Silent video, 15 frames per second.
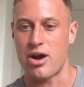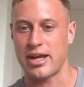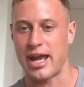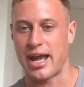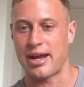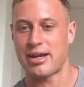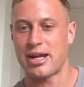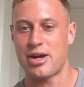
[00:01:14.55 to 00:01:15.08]

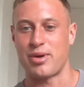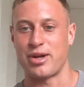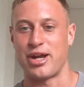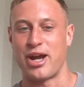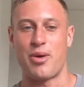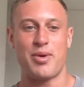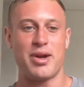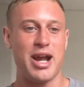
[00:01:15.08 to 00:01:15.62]
Okay, here we
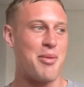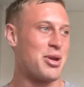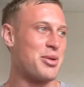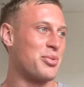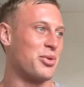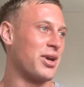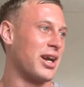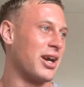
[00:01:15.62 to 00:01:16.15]
go. We got
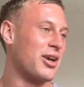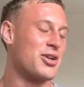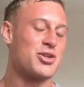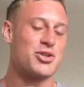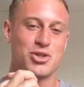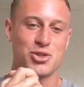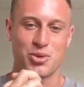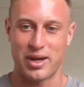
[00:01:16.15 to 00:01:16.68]
people here.
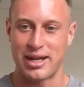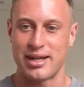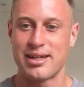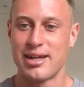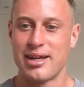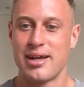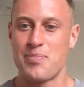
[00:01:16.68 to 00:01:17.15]
Sweet.